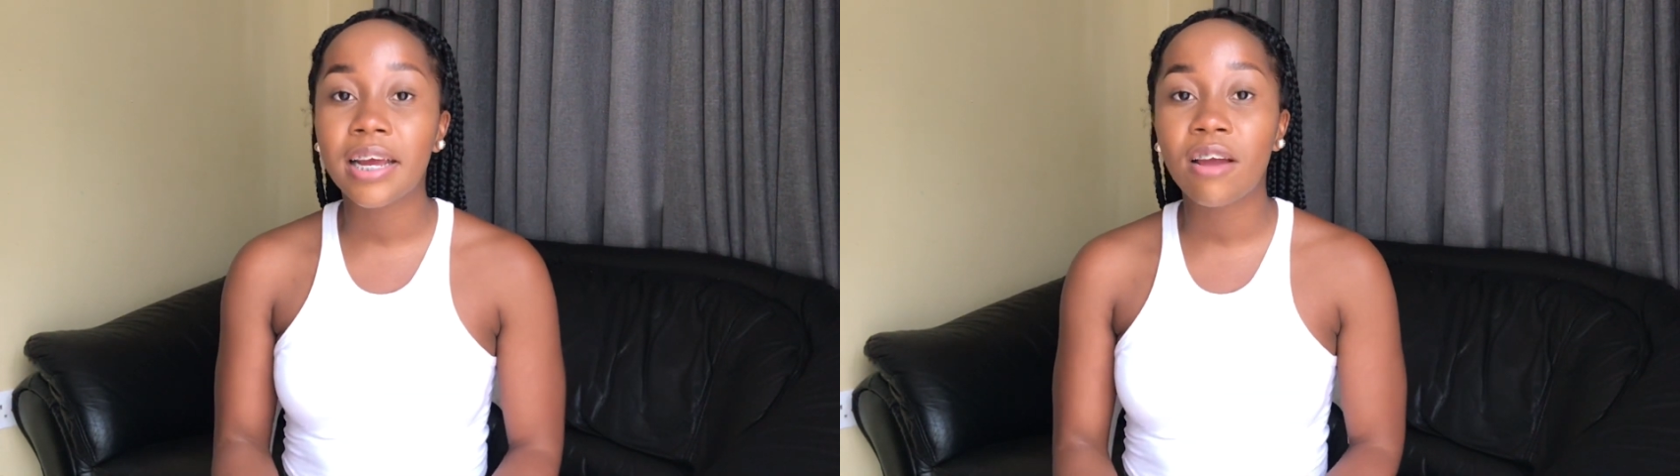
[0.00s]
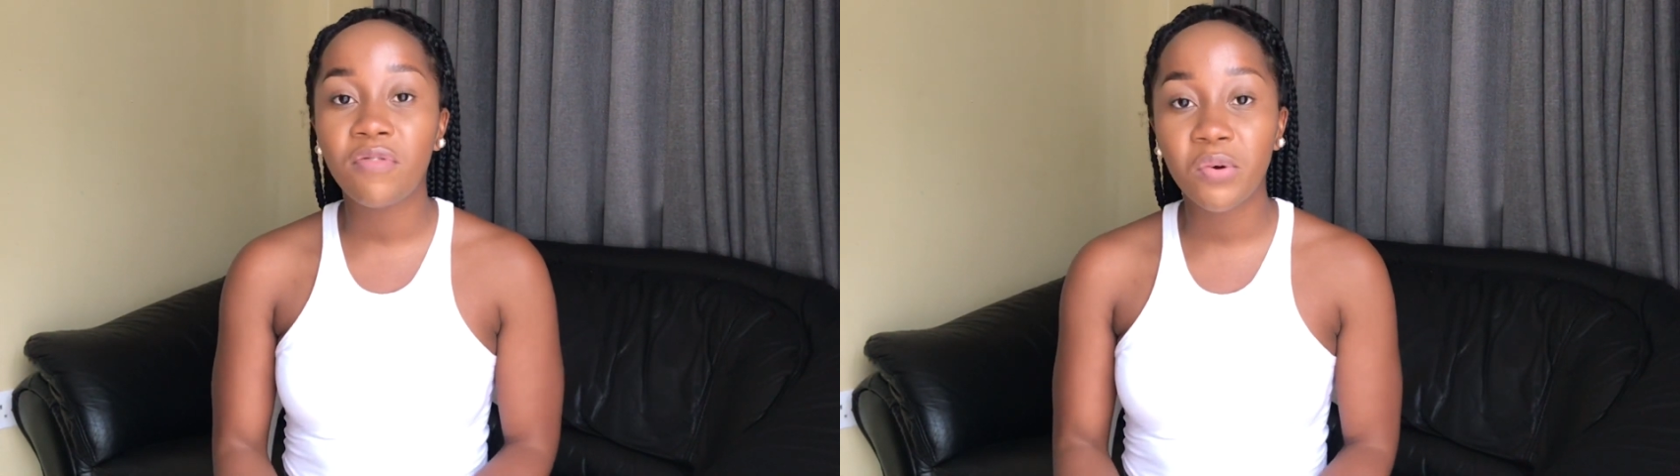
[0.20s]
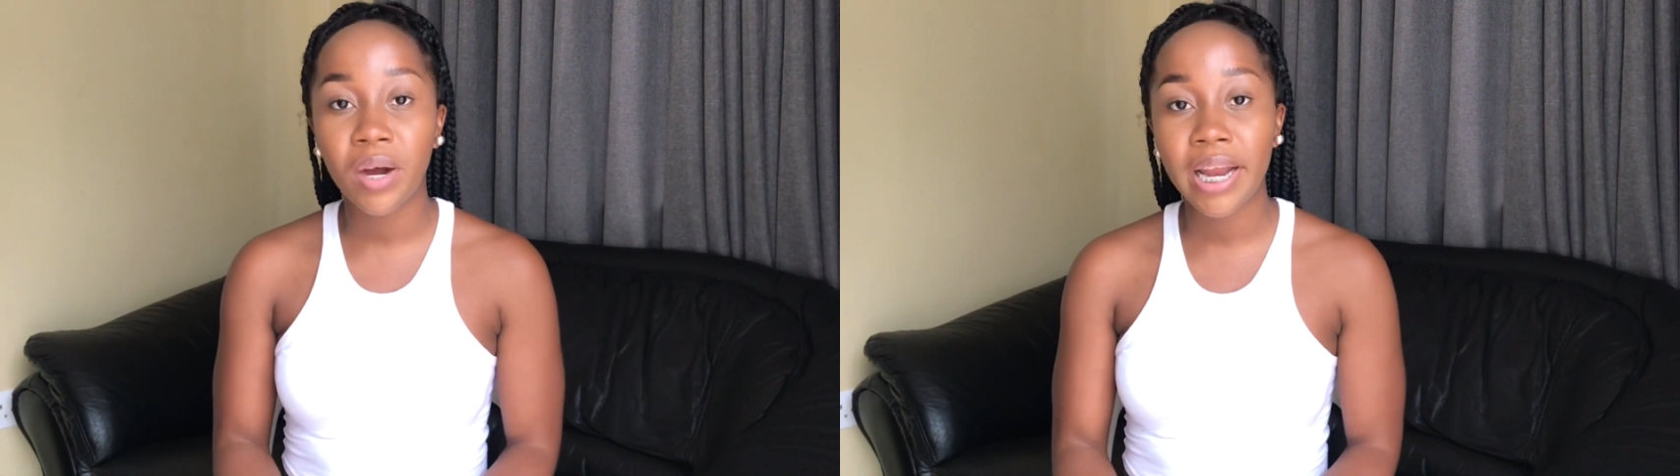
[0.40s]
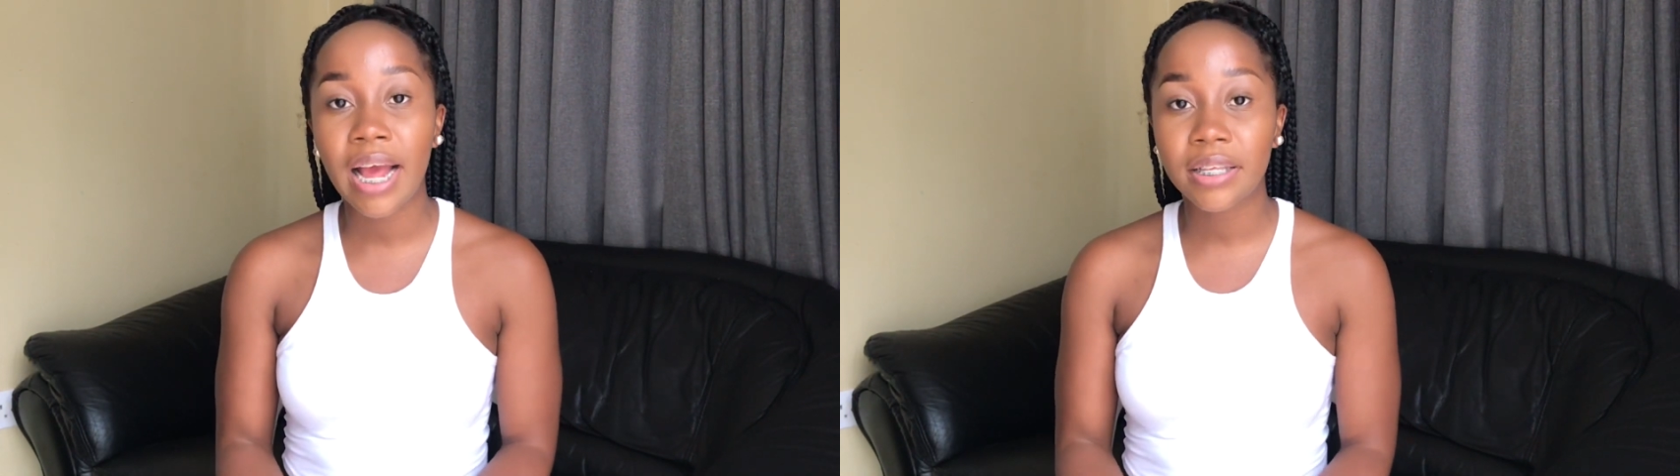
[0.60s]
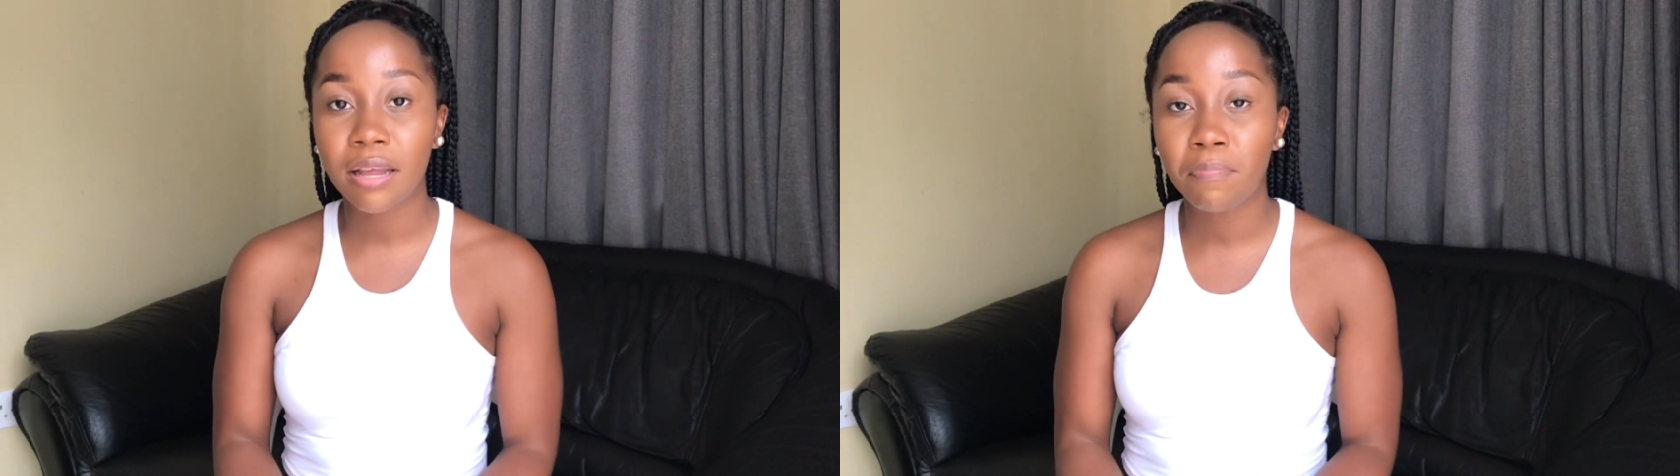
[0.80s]
everyone
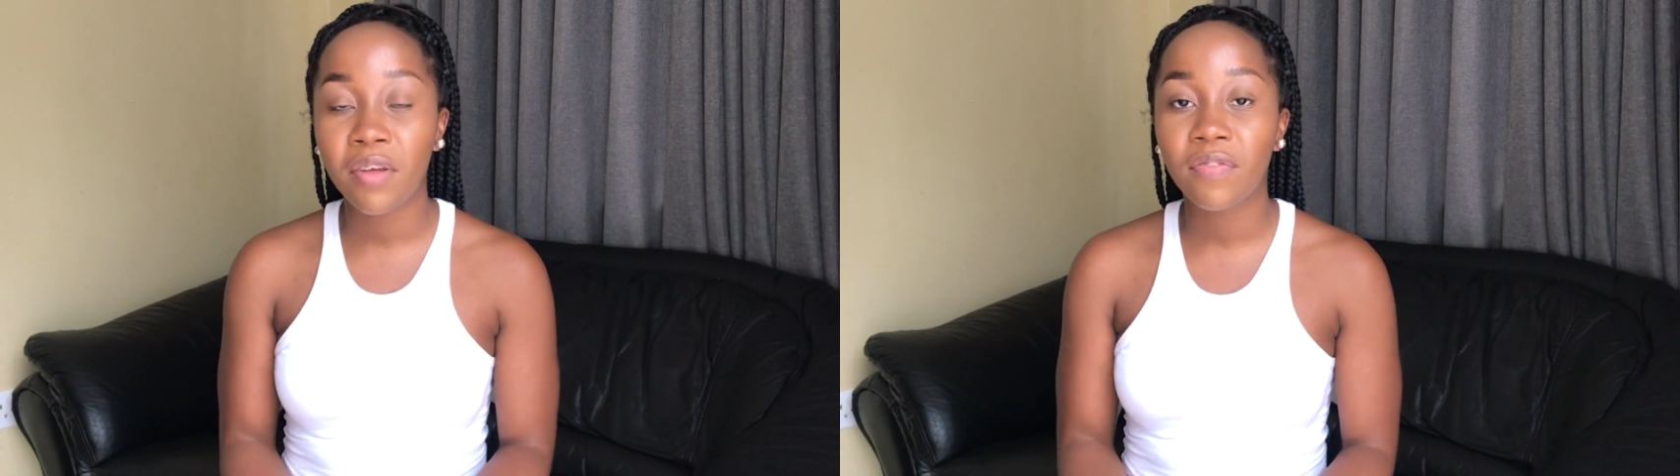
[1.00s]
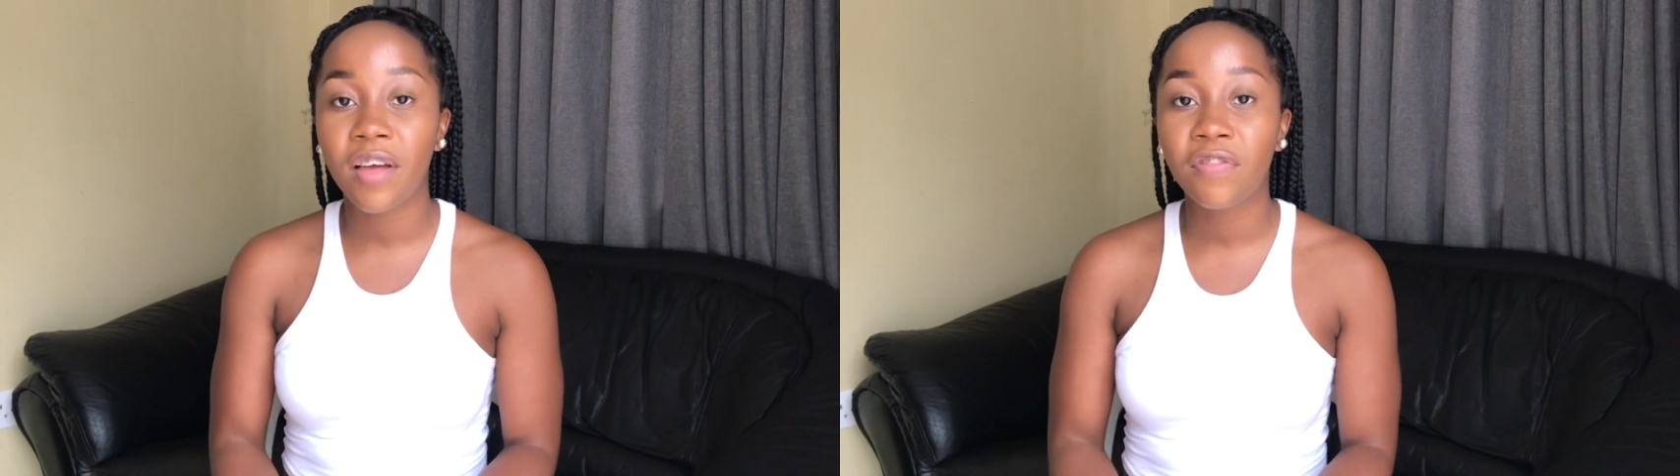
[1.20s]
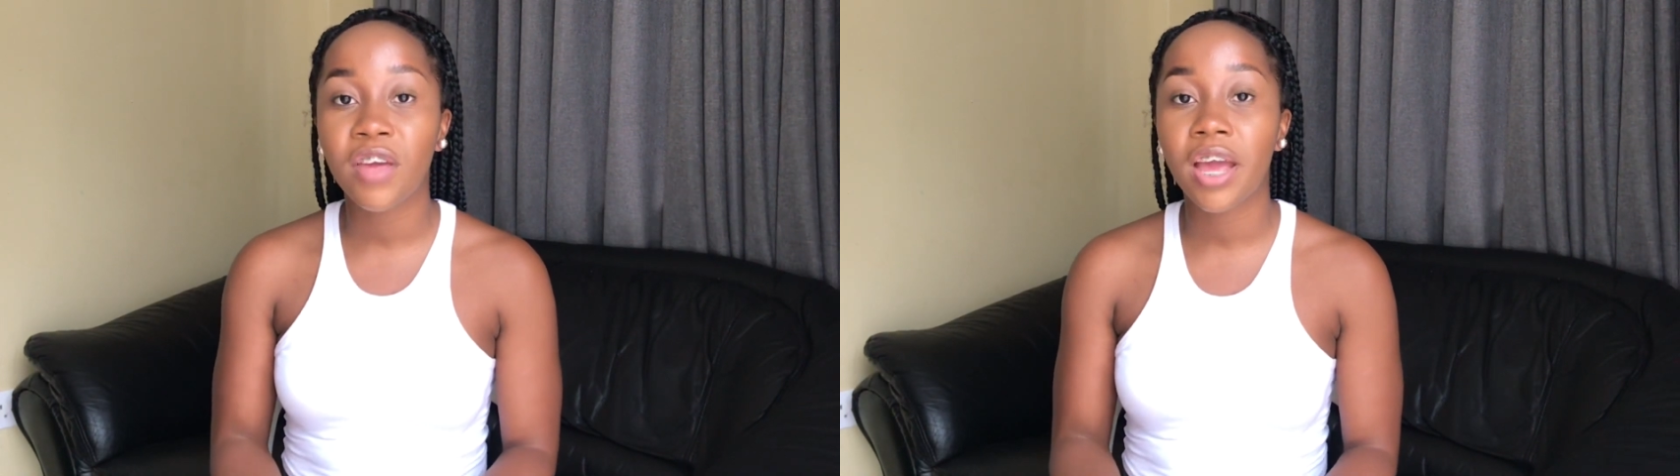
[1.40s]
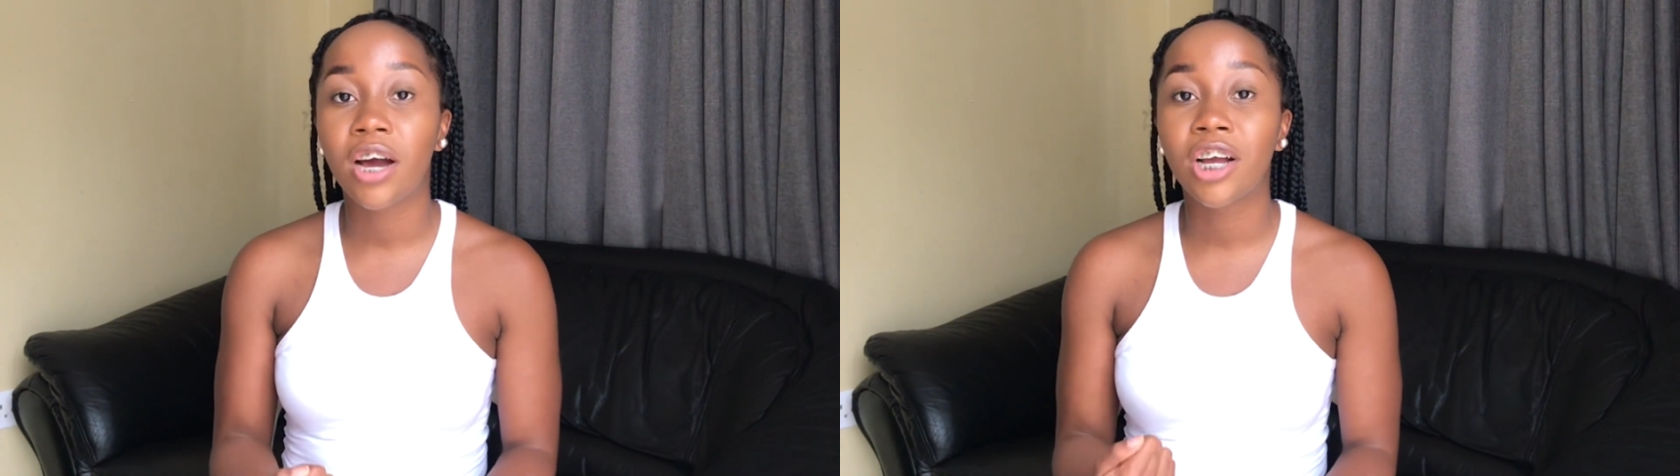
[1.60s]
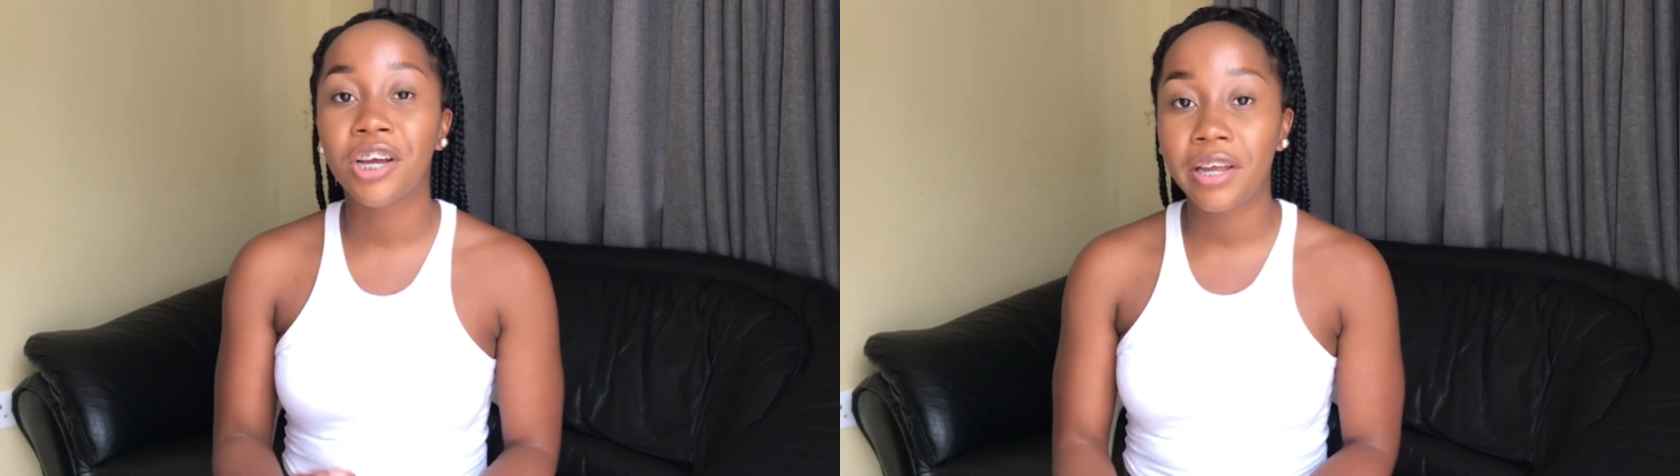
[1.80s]
has something that they are
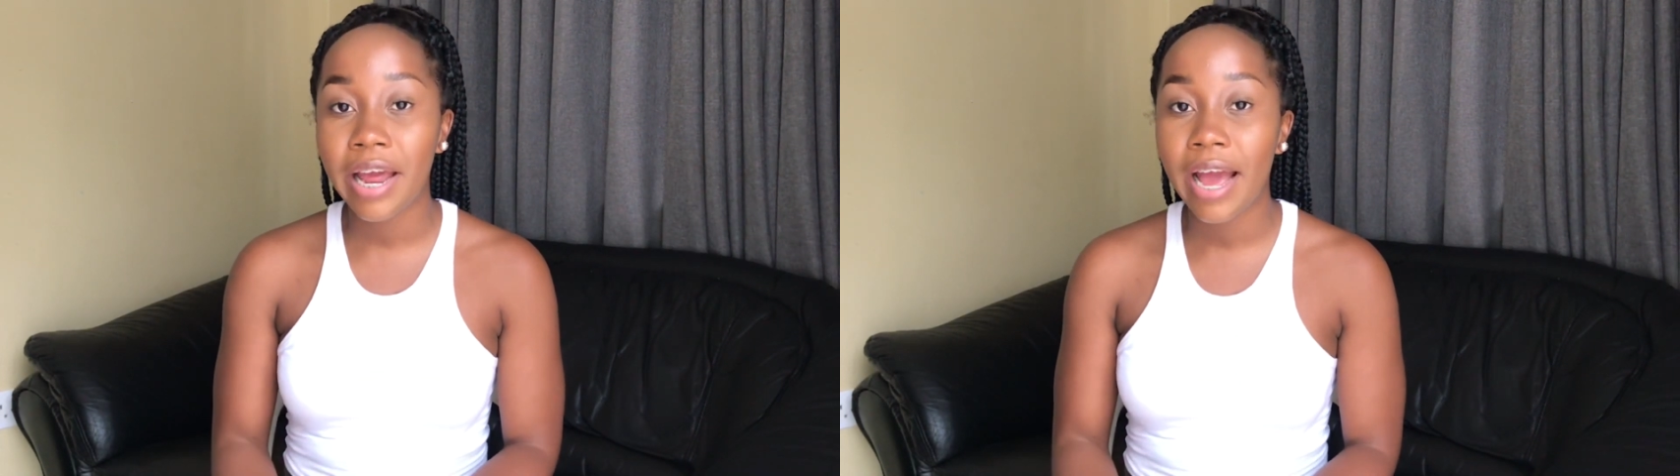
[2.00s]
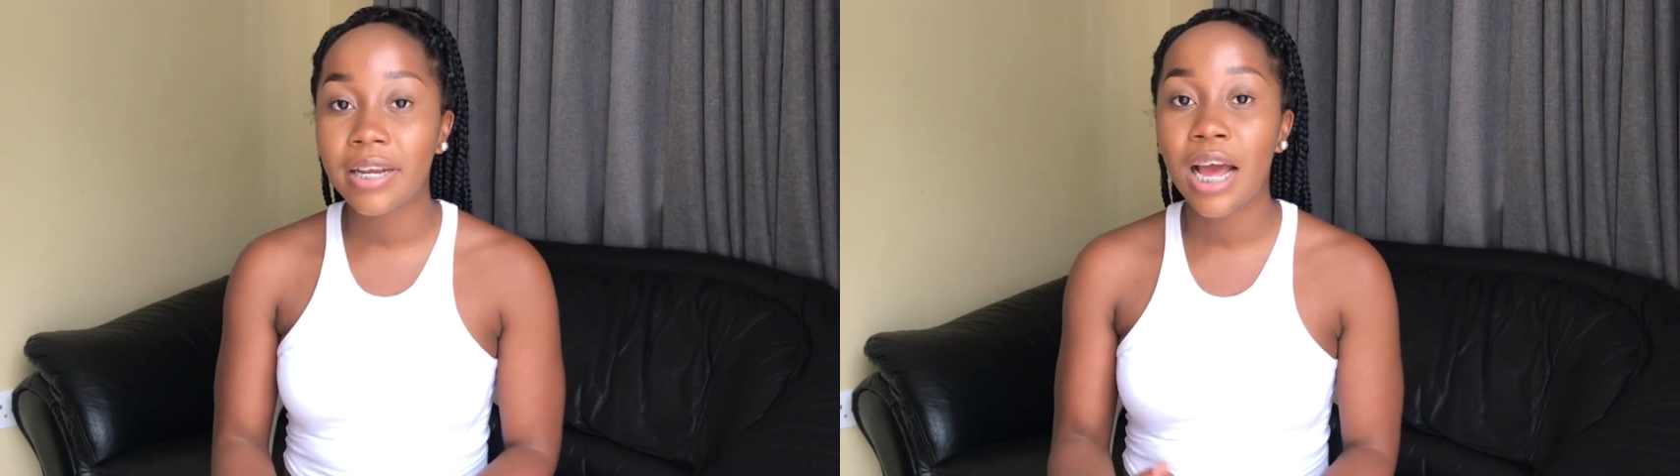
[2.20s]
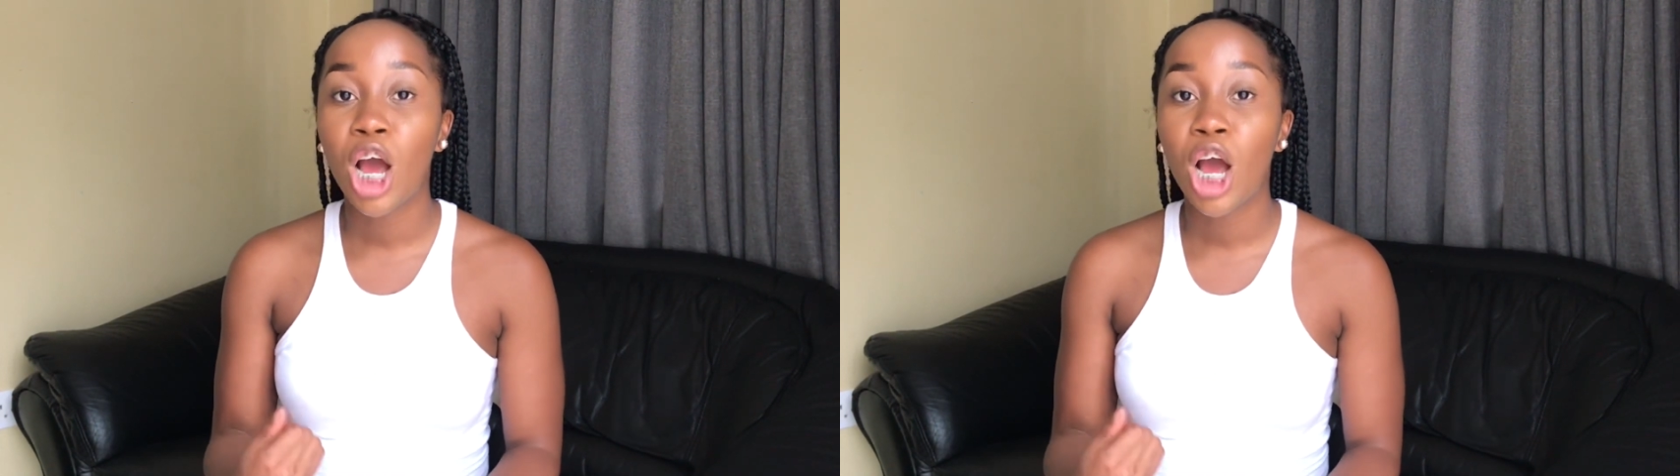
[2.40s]
good at.